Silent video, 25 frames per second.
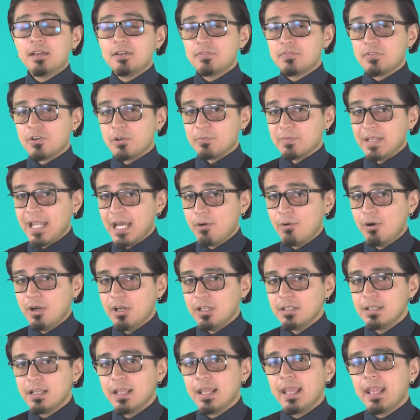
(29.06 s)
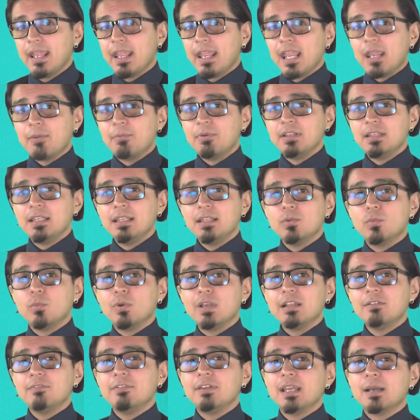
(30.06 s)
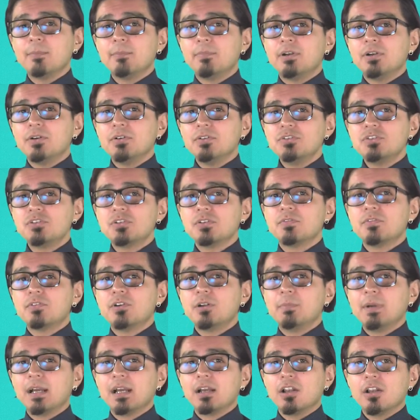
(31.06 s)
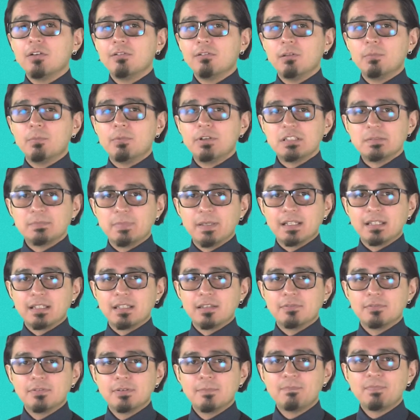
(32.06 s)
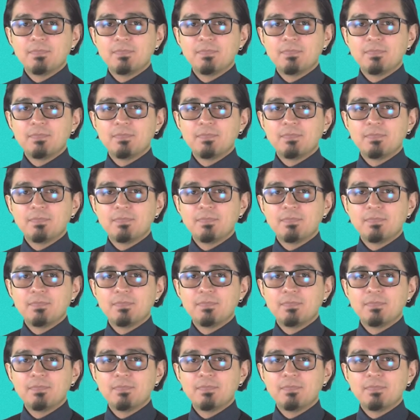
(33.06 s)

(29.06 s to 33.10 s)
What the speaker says: From now on, everything will be approached from a global perspective.